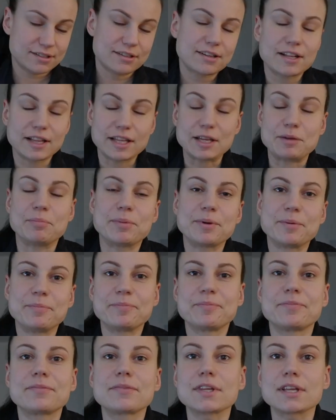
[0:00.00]
clip,
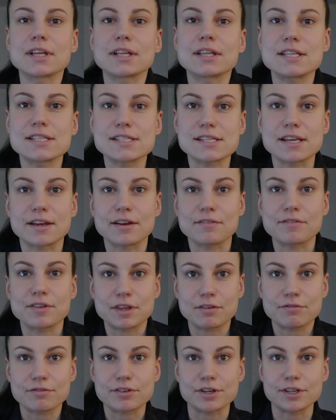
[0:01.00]
at least I have a
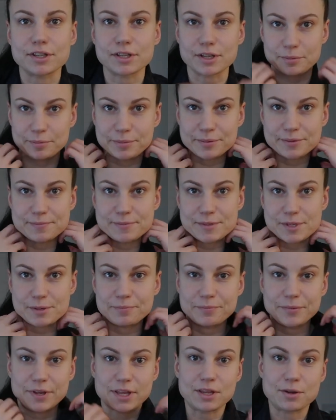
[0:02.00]
different top. So
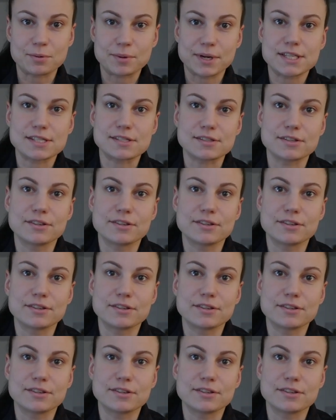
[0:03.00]
anyways,